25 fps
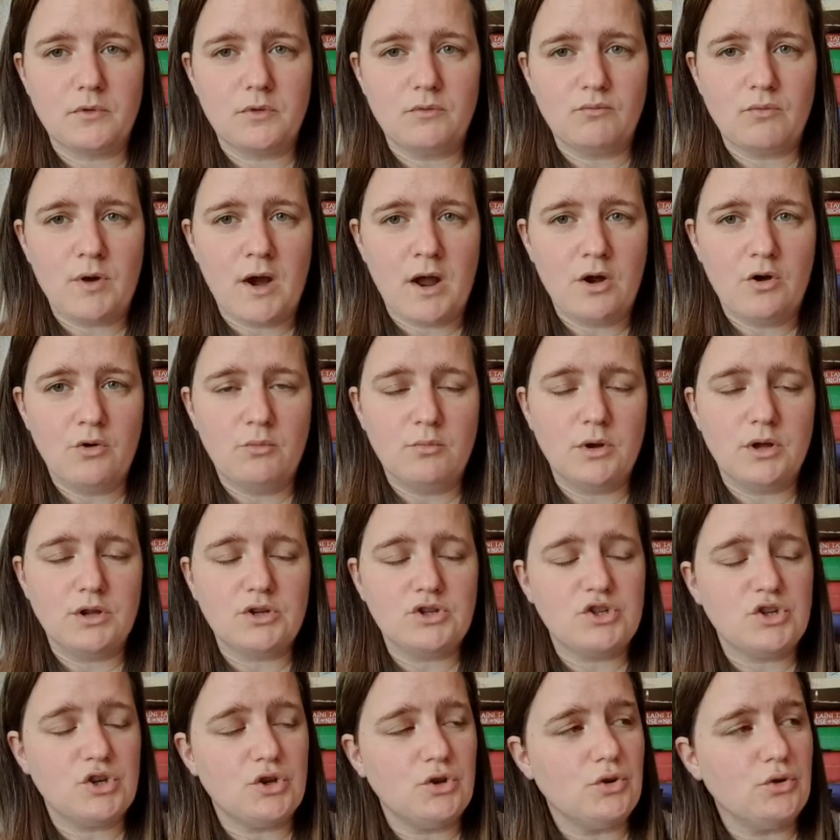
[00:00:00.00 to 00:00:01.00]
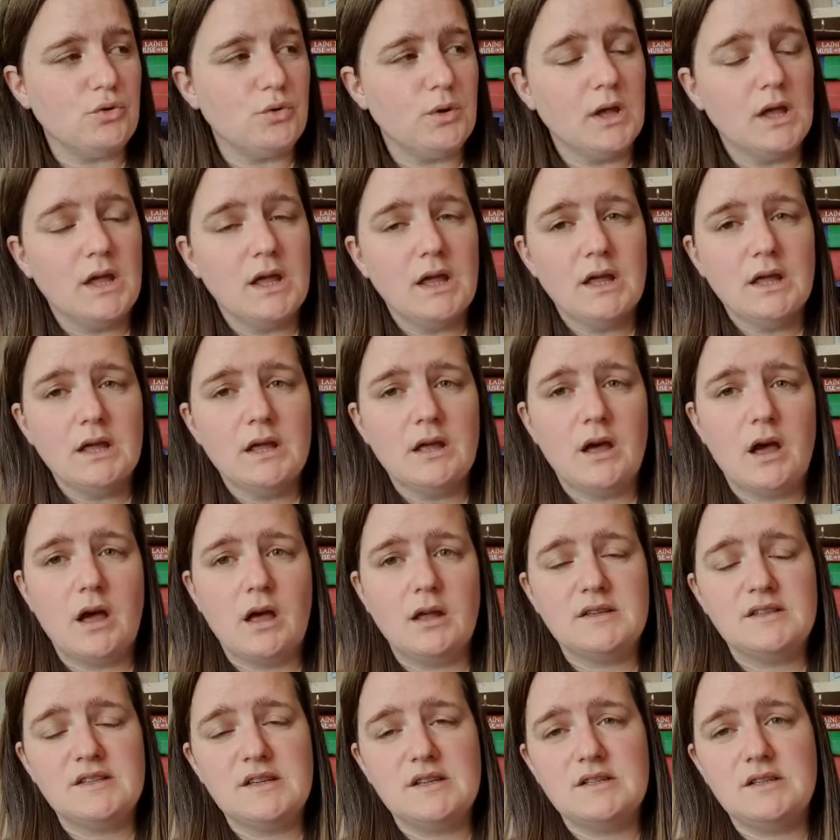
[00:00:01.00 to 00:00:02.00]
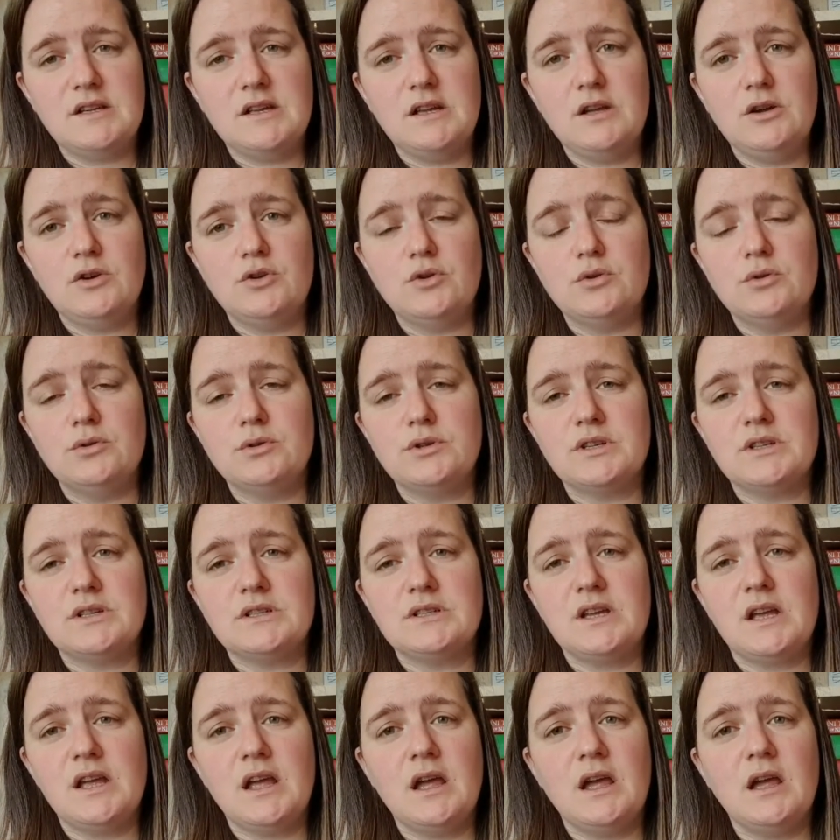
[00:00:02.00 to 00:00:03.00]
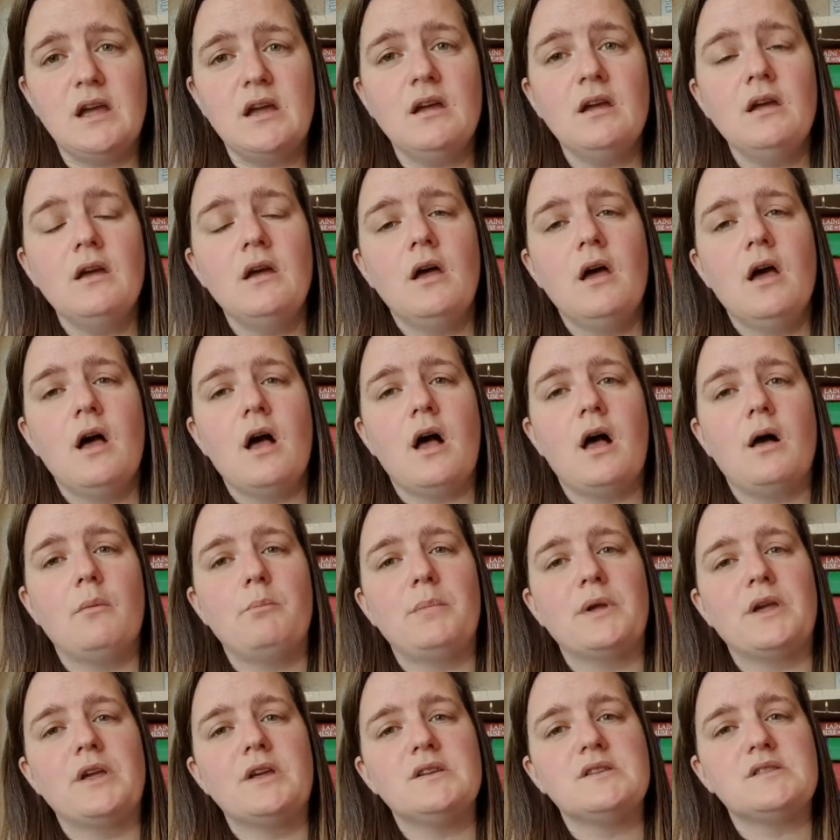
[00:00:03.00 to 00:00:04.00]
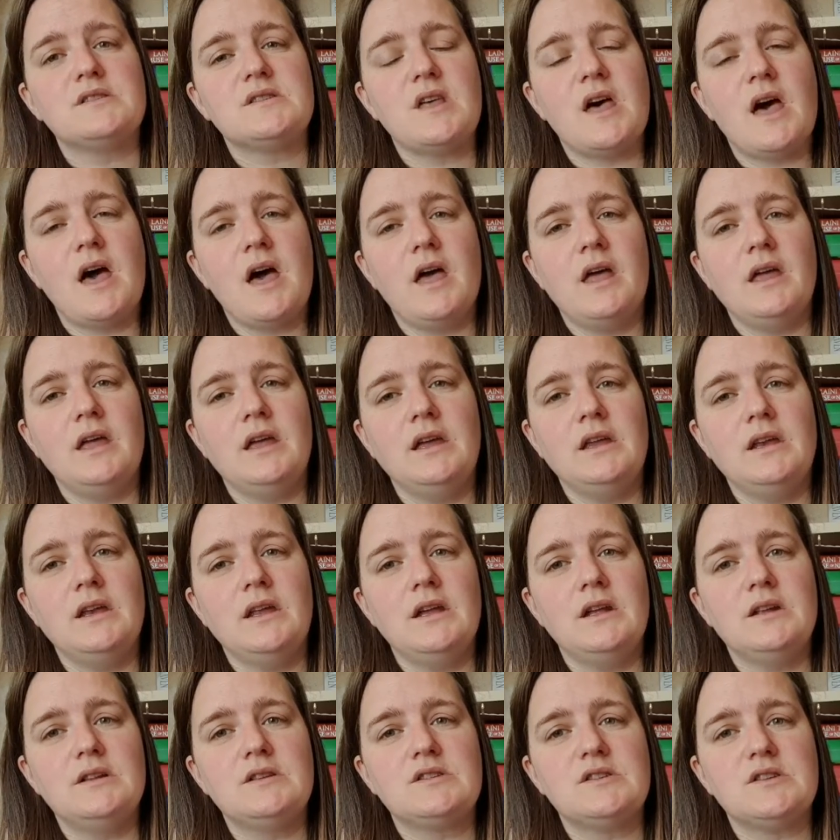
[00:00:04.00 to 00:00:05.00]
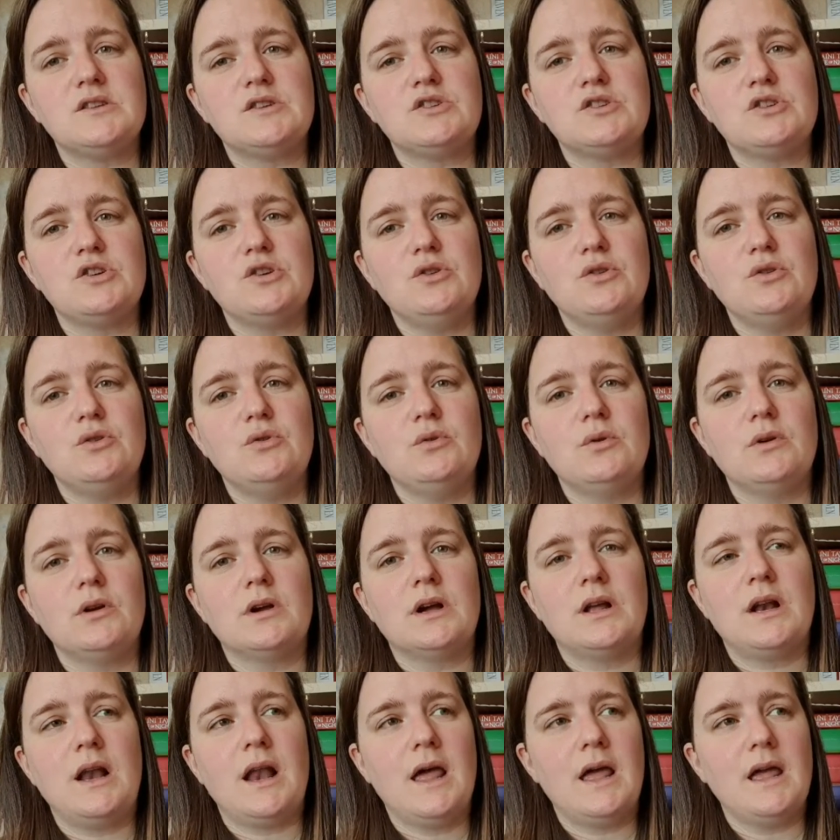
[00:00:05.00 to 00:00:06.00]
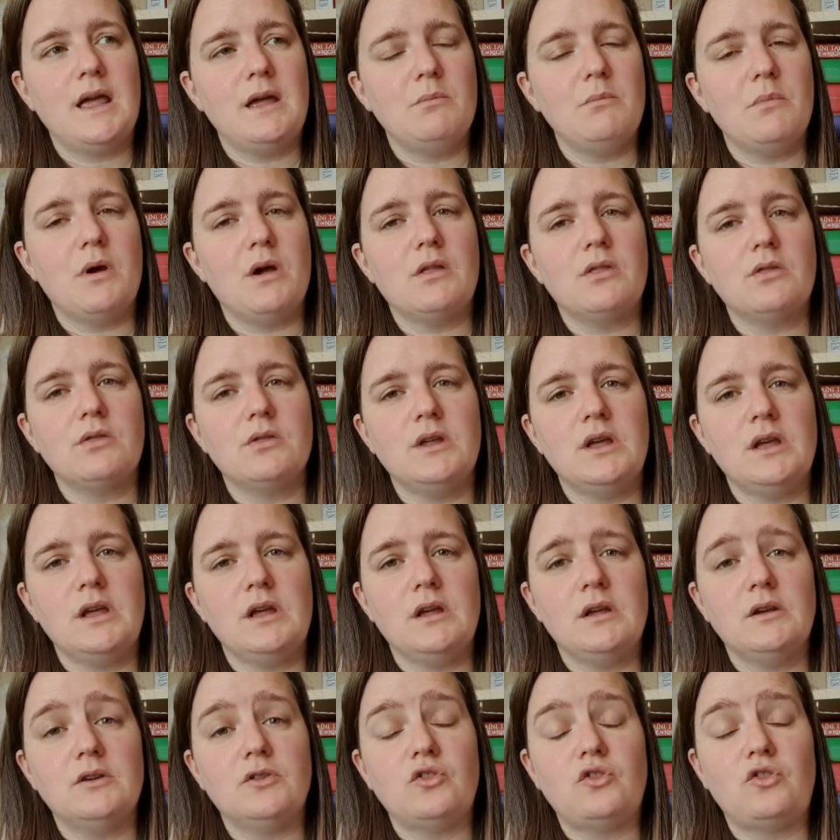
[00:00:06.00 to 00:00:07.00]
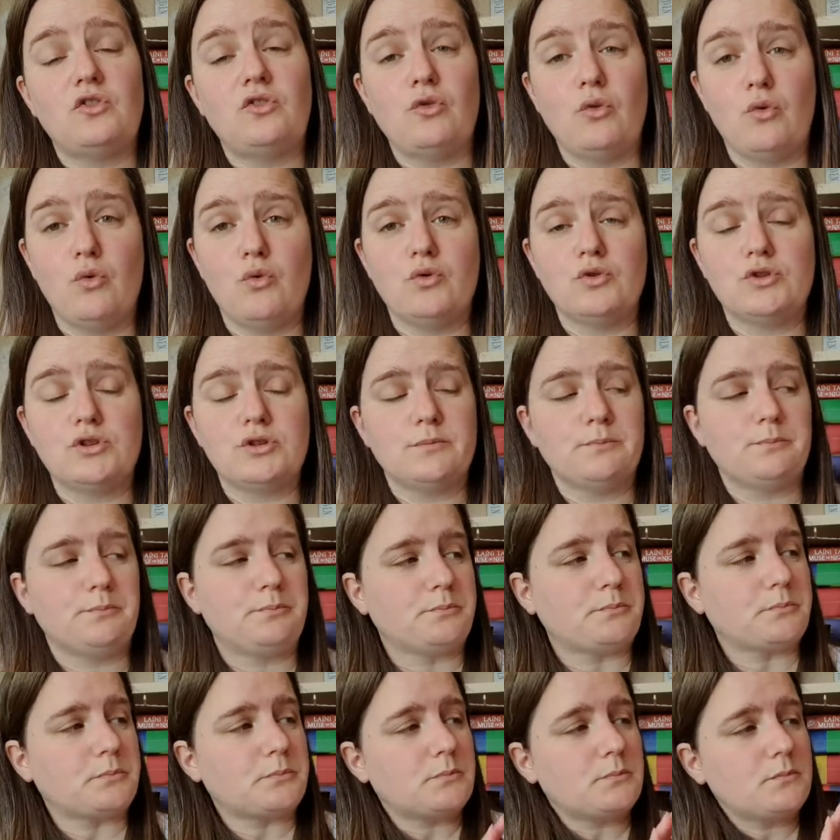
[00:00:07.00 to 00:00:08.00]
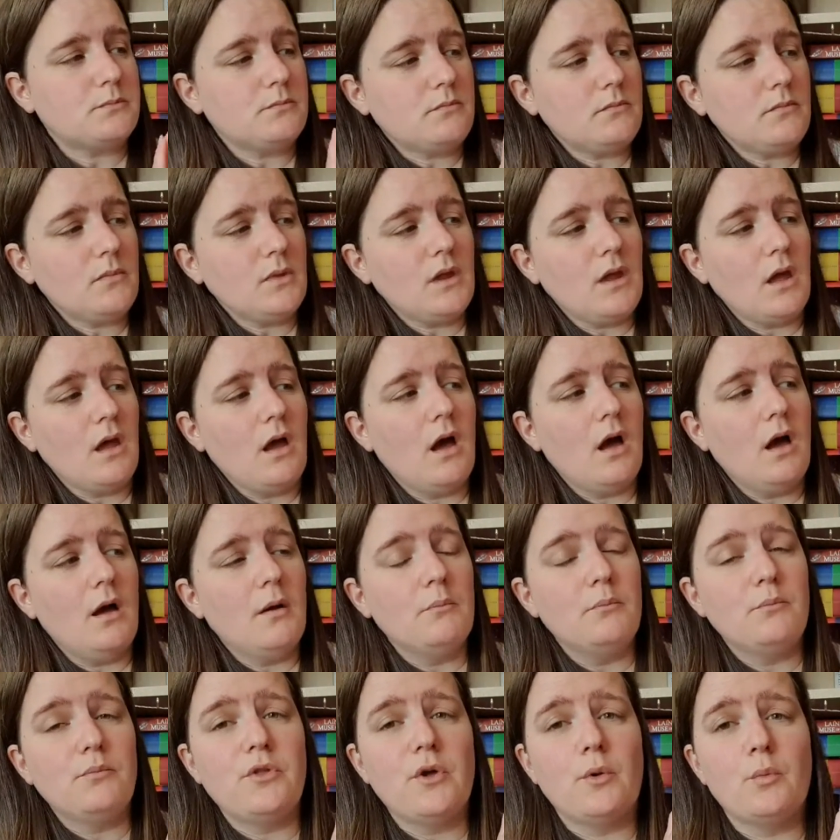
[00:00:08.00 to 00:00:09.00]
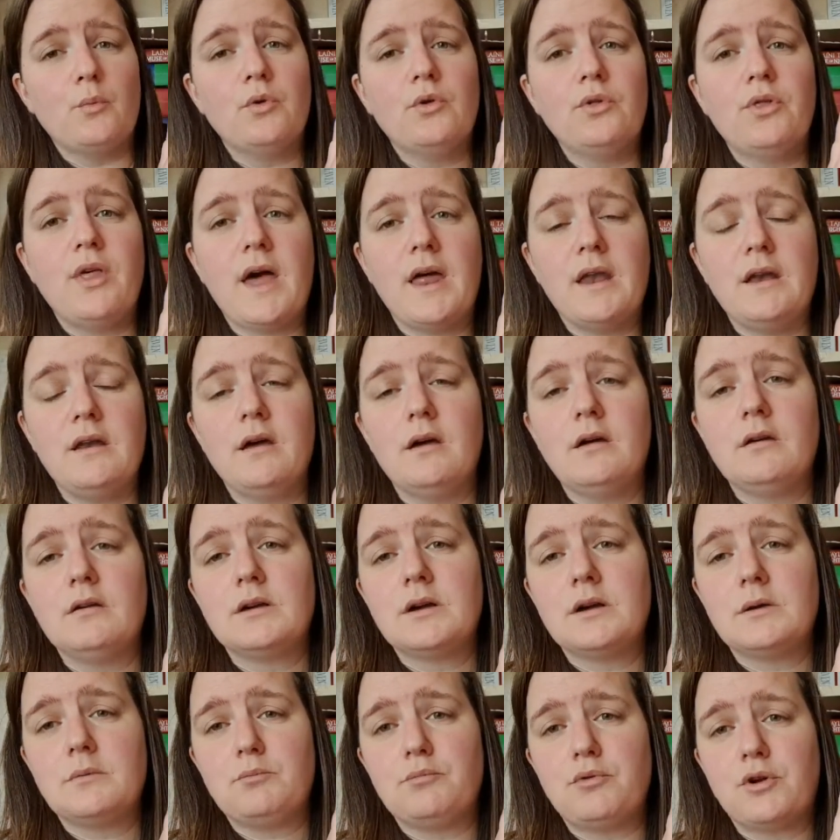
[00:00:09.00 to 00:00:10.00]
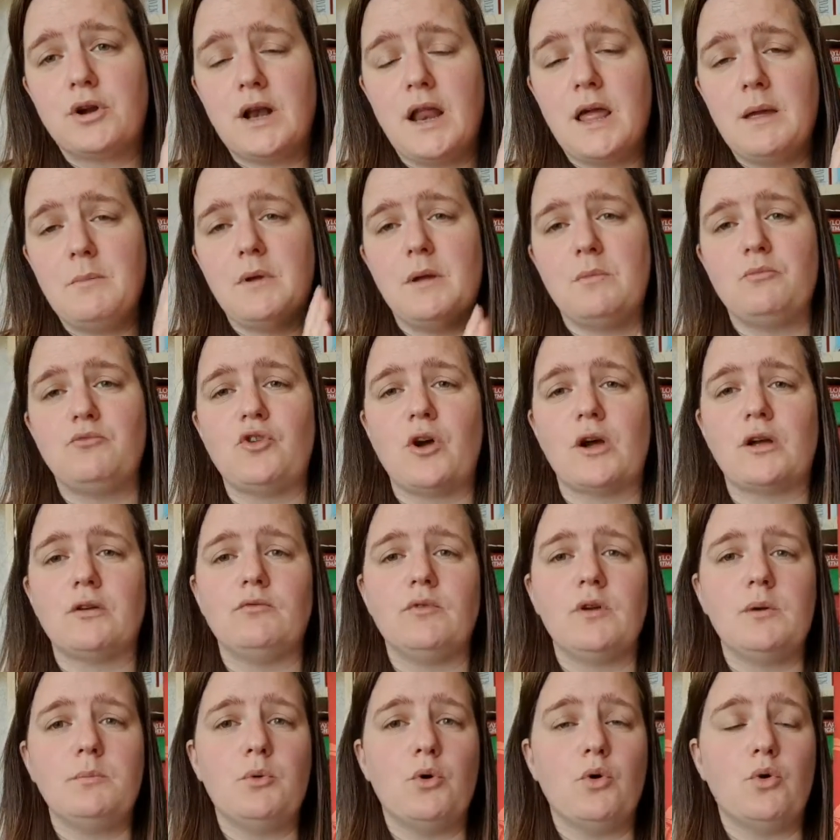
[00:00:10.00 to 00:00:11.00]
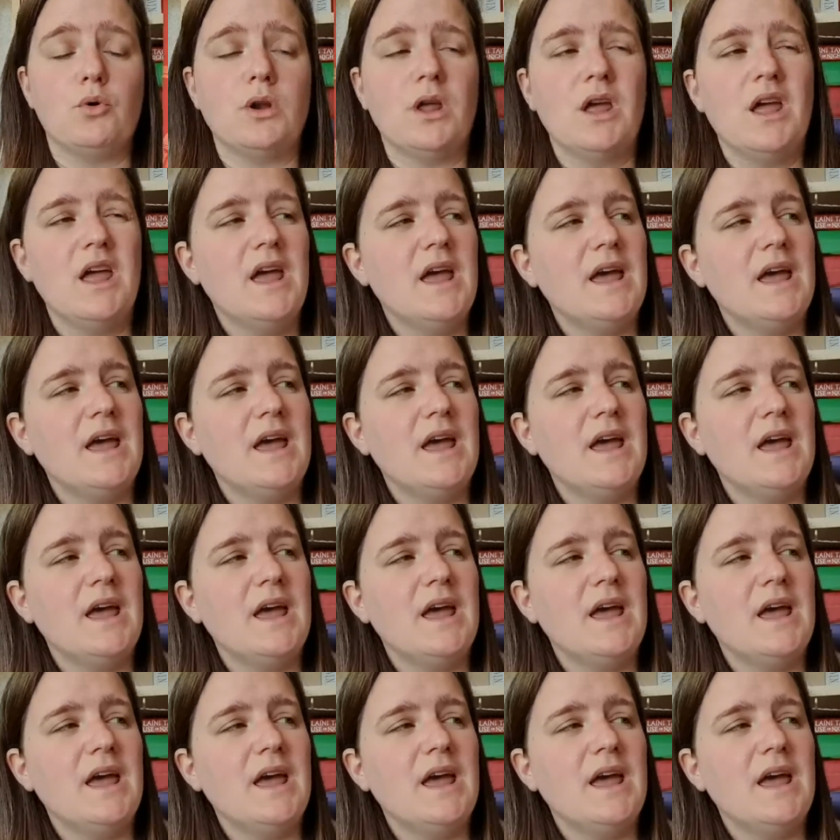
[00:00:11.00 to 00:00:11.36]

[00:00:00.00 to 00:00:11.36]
realm to a city called Tyr, because there he needs to claim the sword um, that will then proclaim him Dragon Reborn.